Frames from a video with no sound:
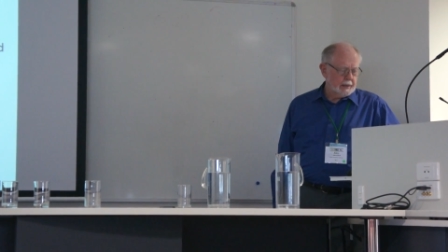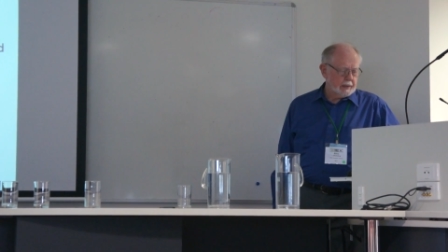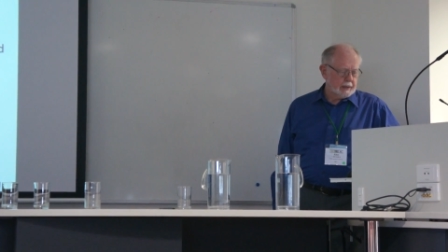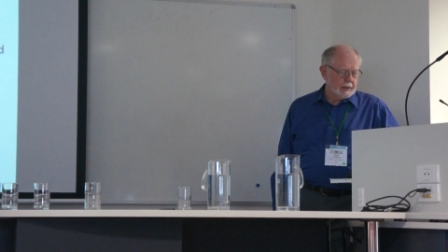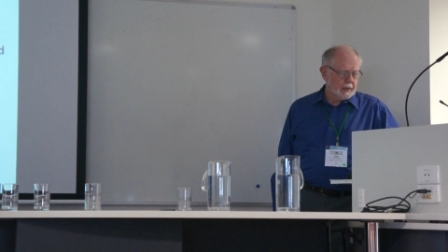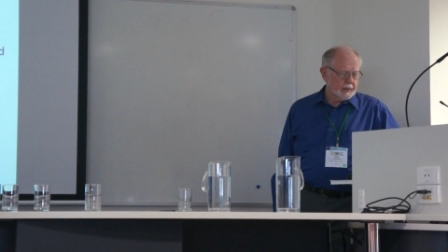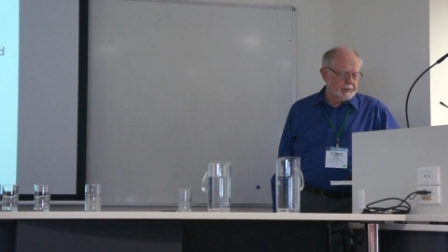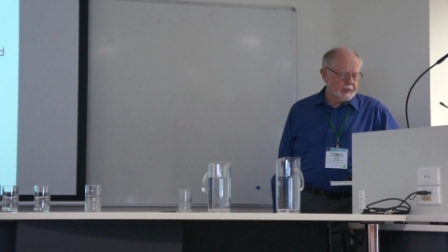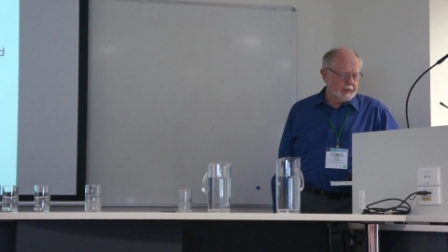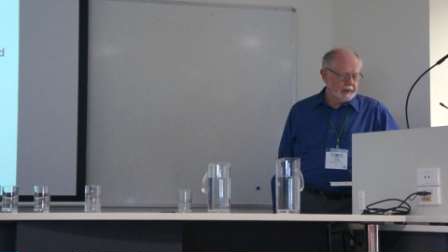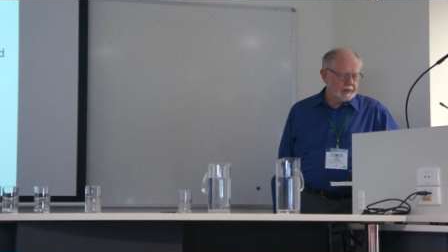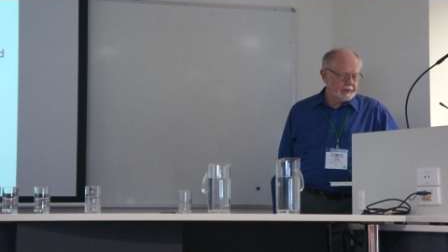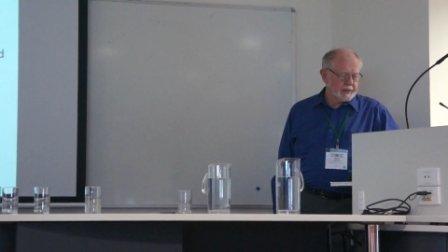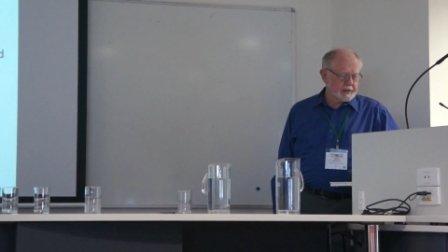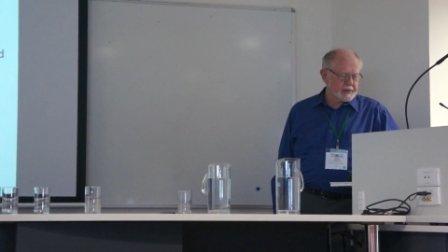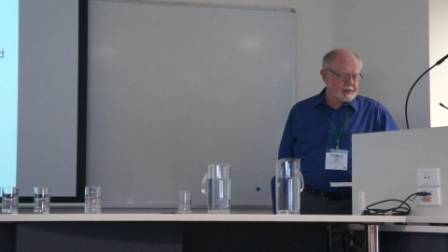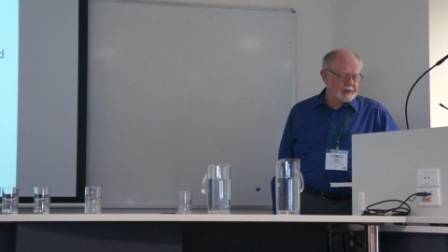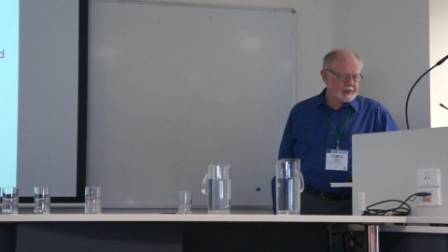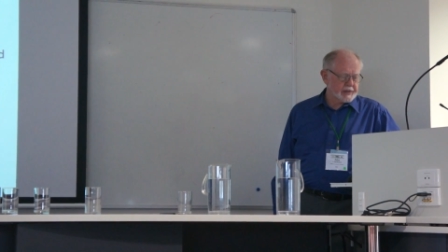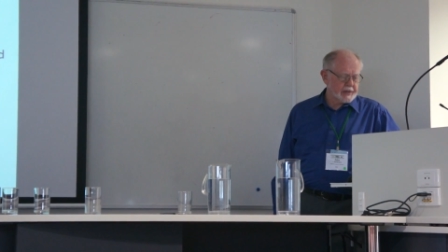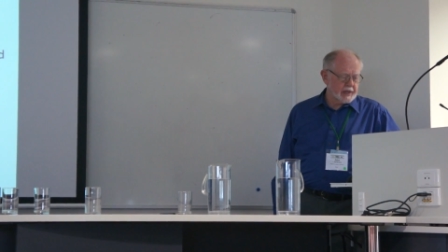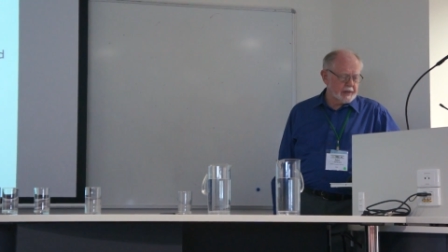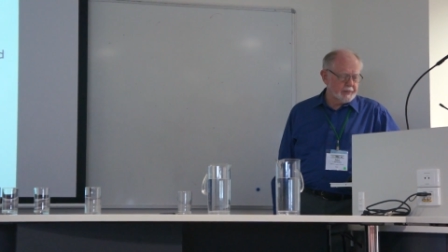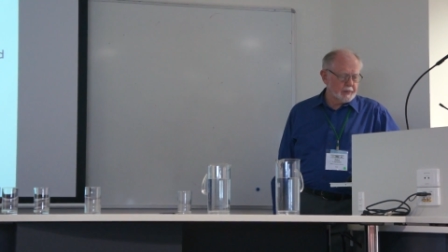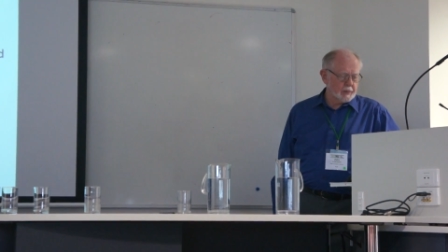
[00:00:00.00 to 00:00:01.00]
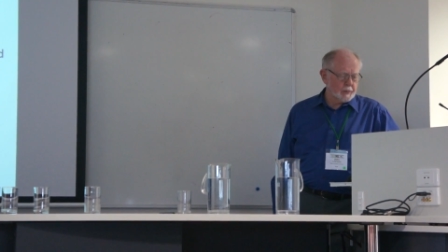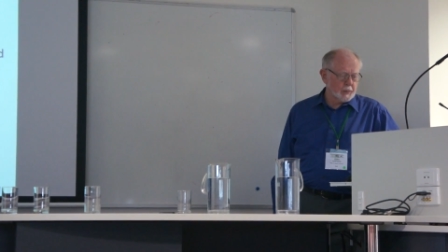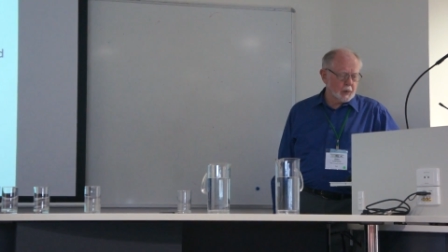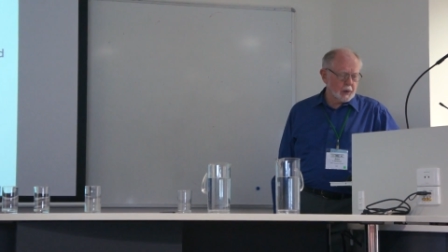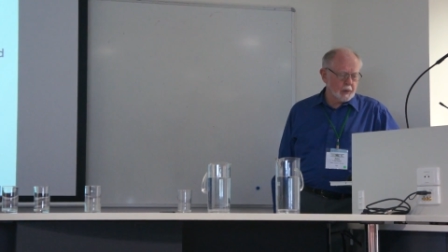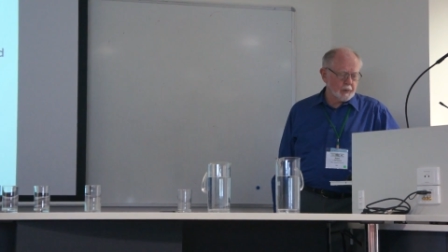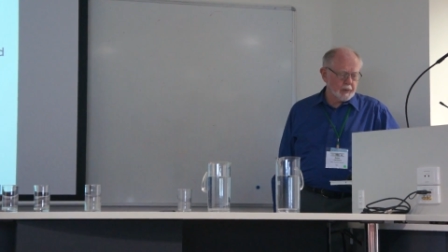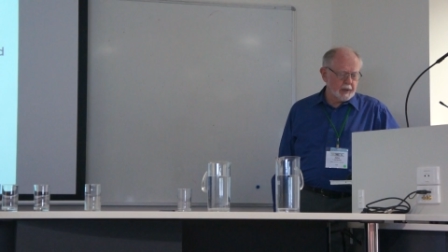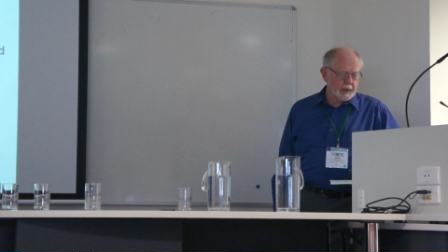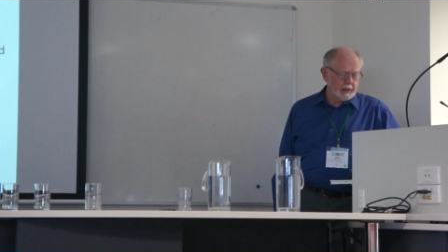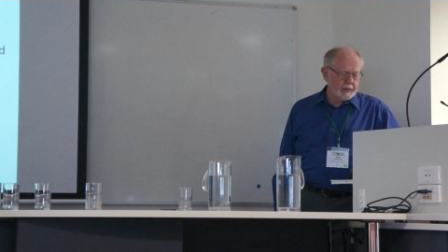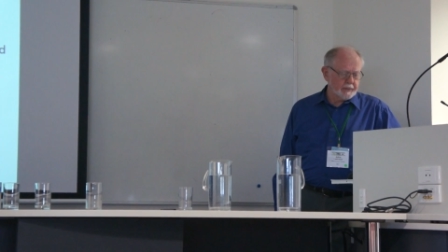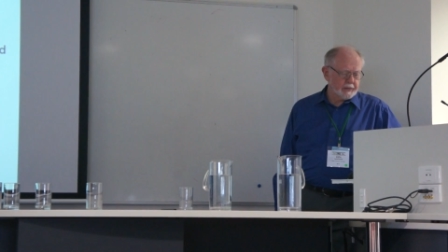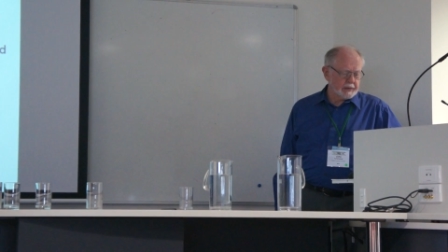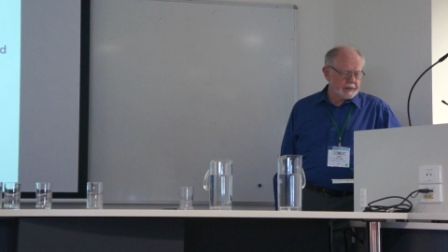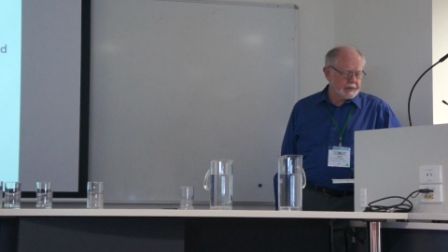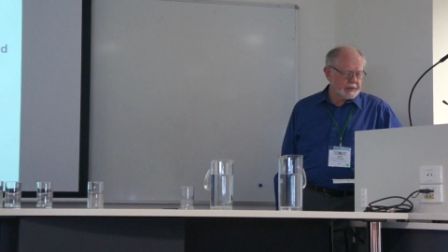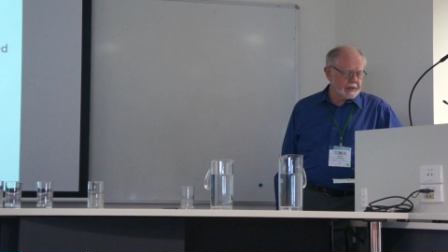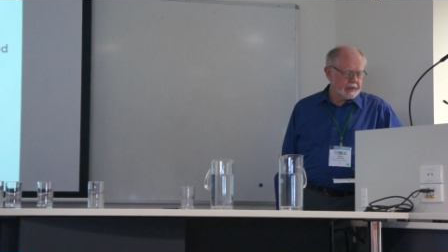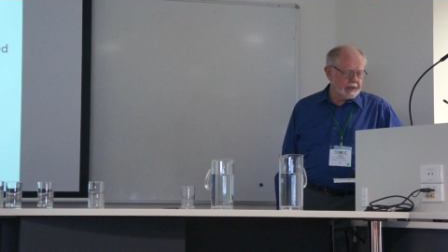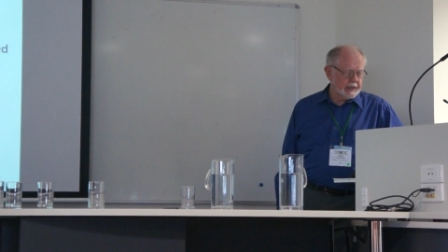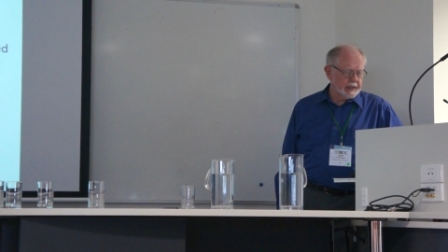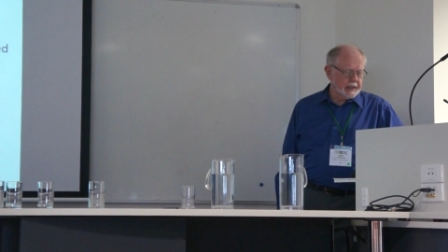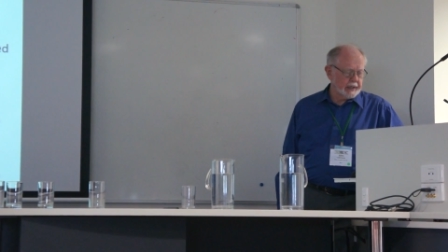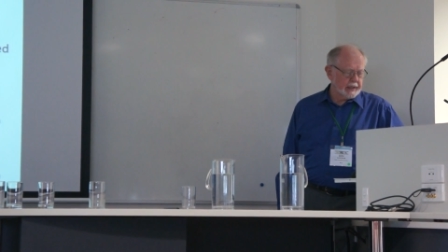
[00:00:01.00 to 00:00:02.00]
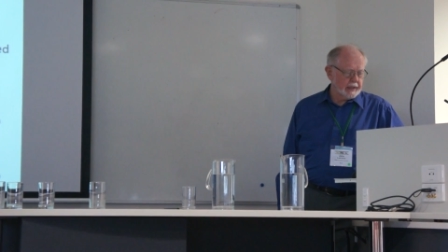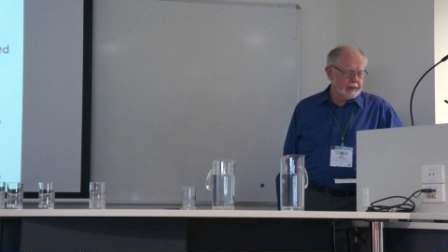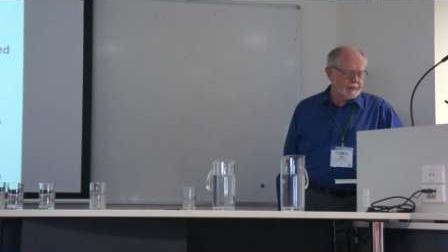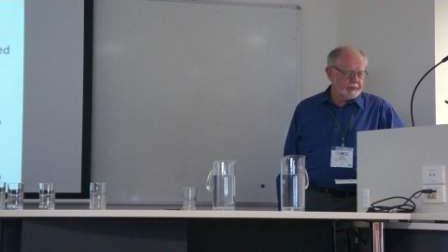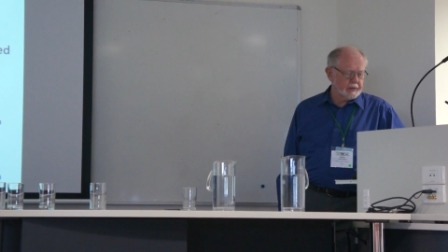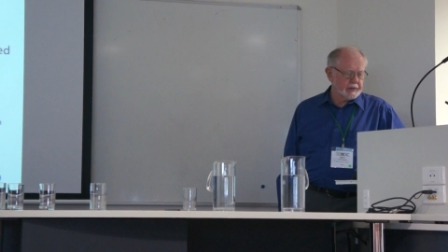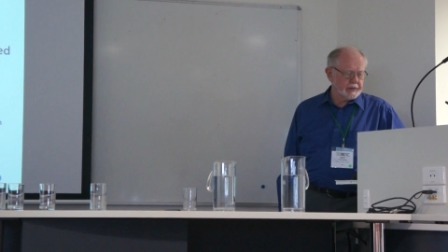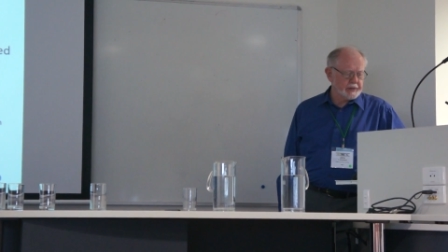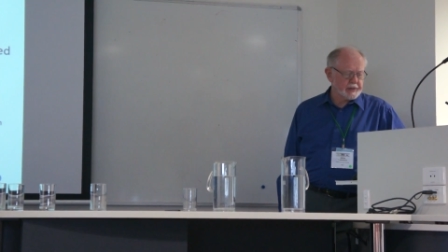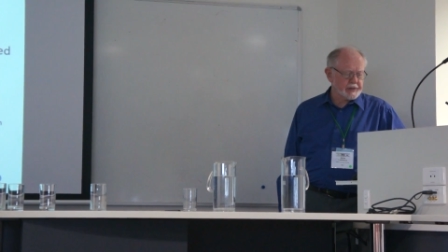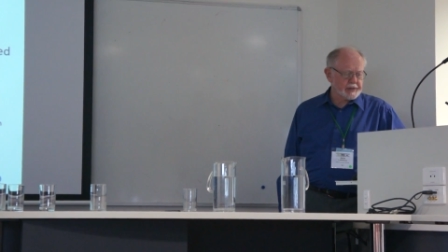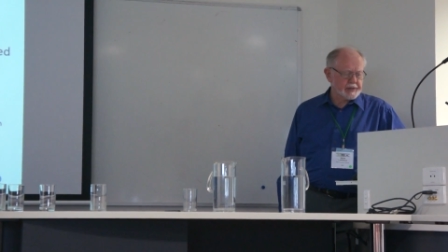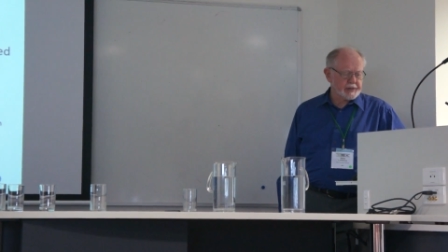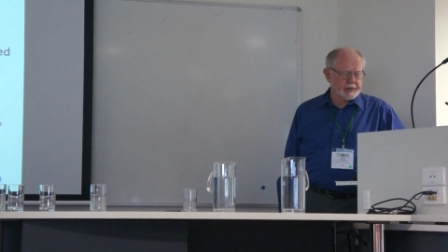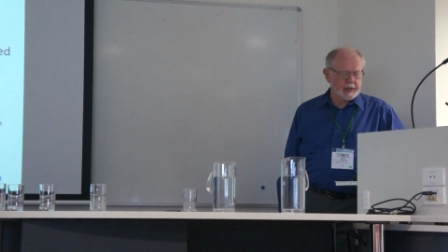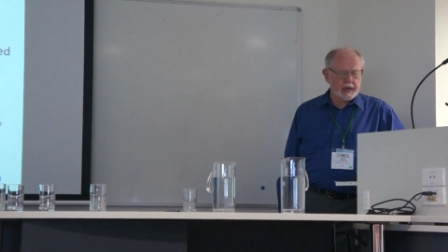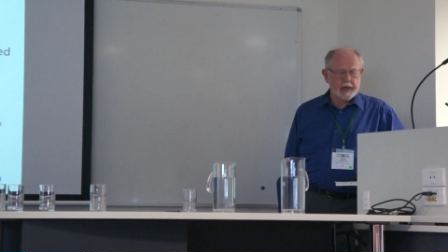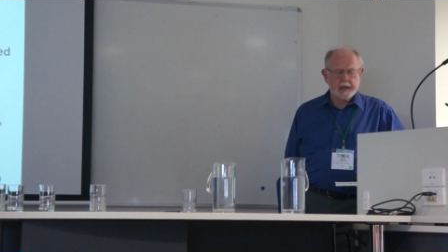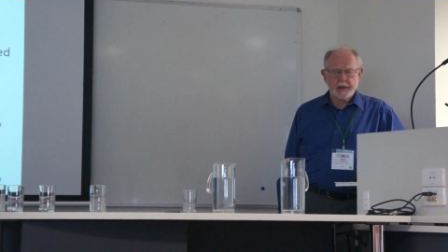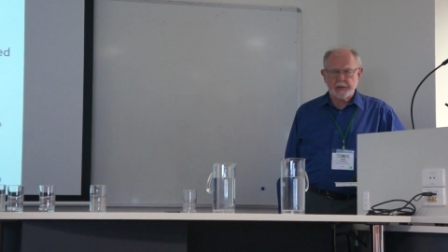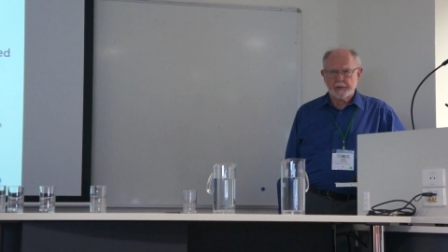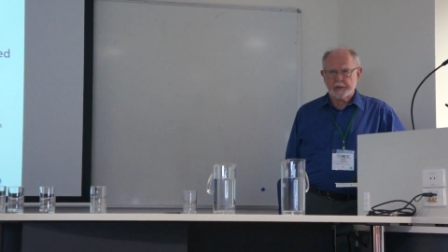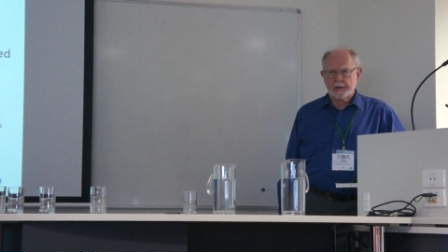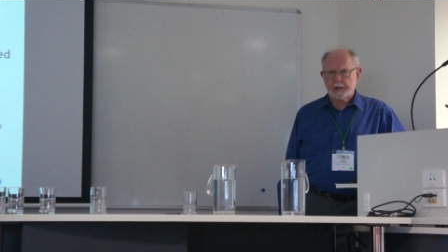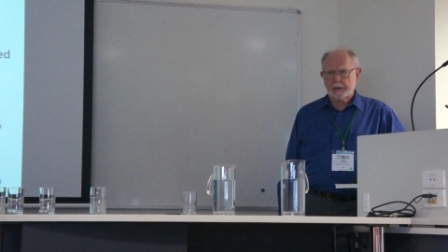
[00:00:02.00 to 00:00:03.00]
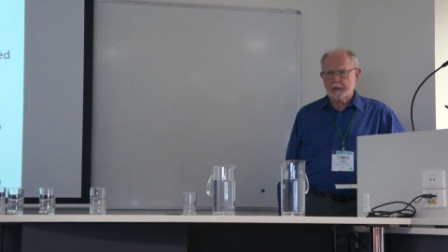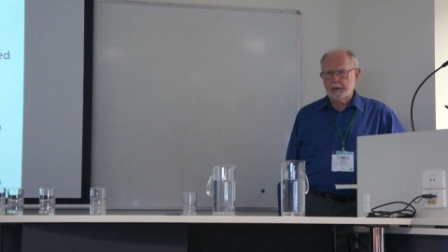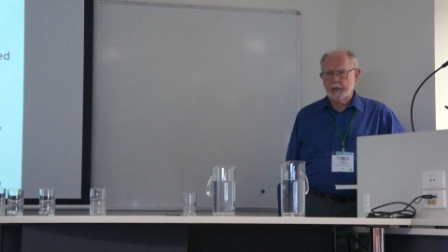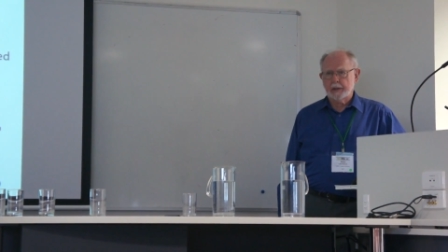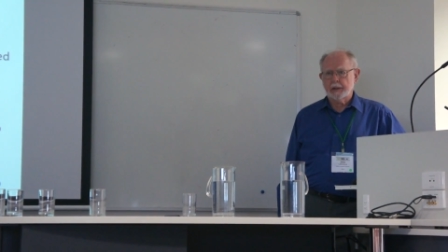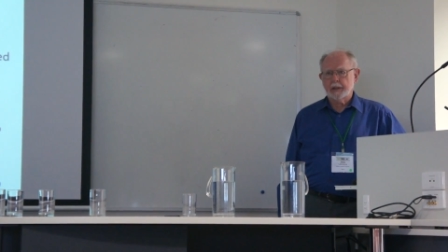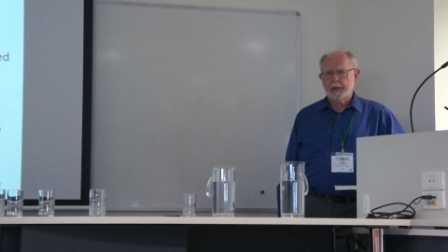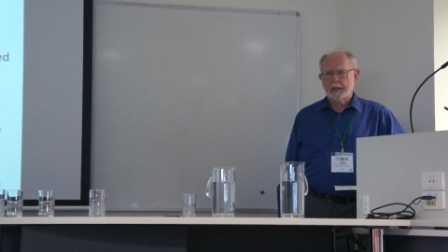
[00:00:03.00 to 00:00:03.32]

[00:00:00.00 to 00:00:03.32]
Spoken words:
I think this is even more relevant today, given the staggering